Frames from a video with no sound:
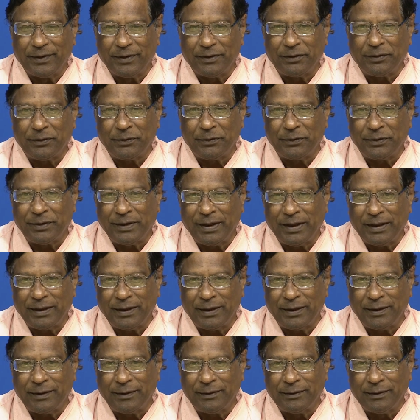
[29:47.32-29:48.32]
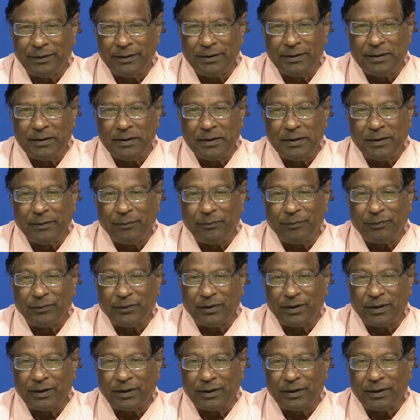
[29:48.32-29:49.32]
So, the
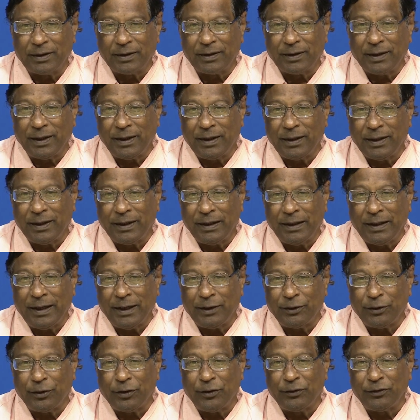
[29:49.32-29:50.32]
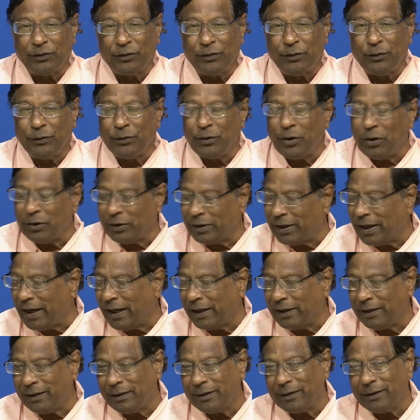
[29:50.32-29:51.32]
electrons do not
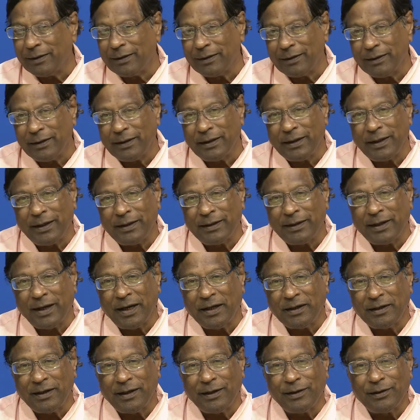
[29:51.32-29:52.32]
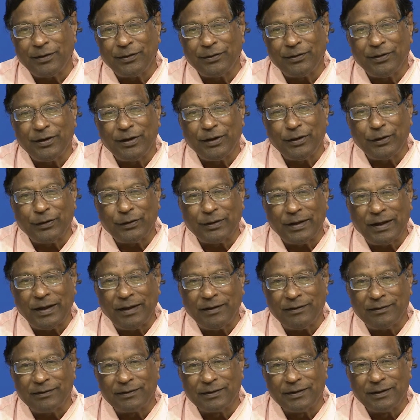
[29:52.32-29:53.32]
get attracted to the
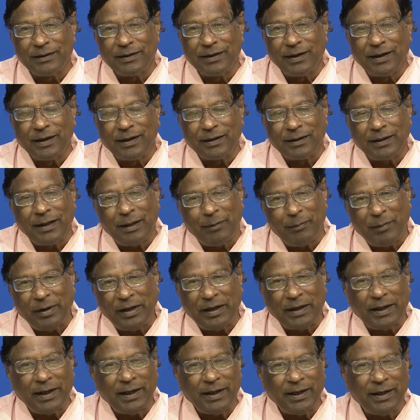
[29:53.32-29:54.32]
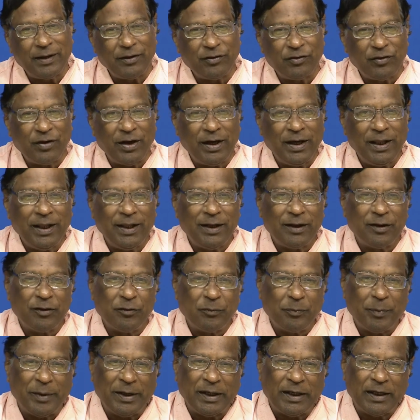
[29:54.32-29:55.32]
nucleus, they maintain a steady
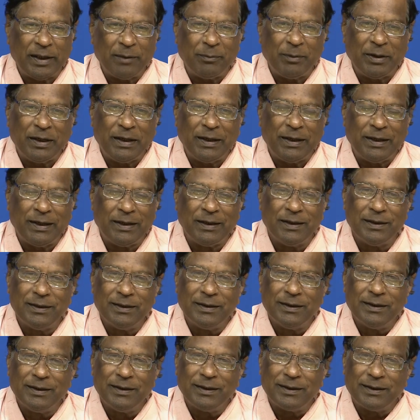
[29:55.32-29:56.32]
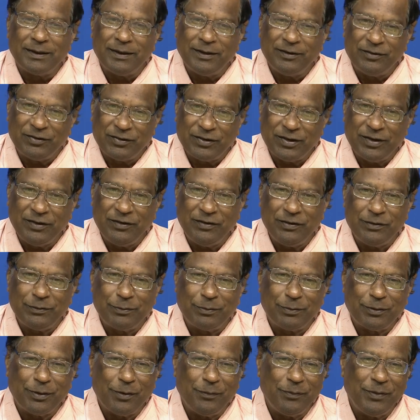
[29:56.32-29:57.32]
respectable distance
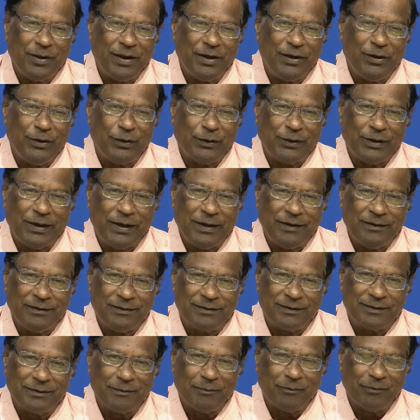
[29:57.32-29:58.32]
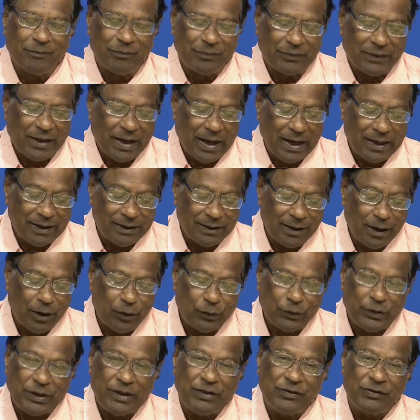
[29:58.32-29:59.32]
from the nucleus, and
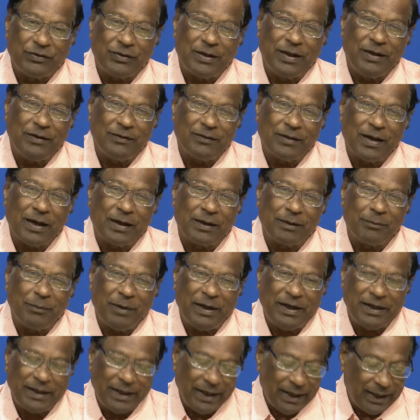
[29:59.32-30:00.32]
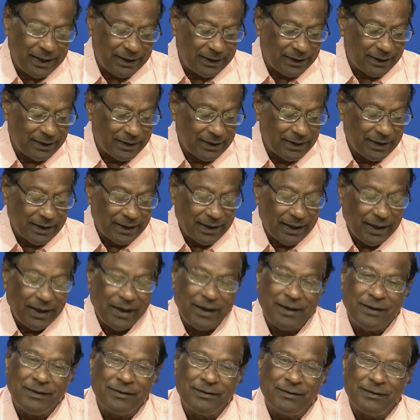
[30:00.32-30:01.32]
how these things are maintained
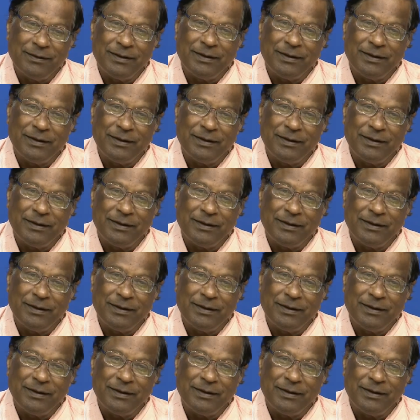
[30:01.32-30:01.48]
is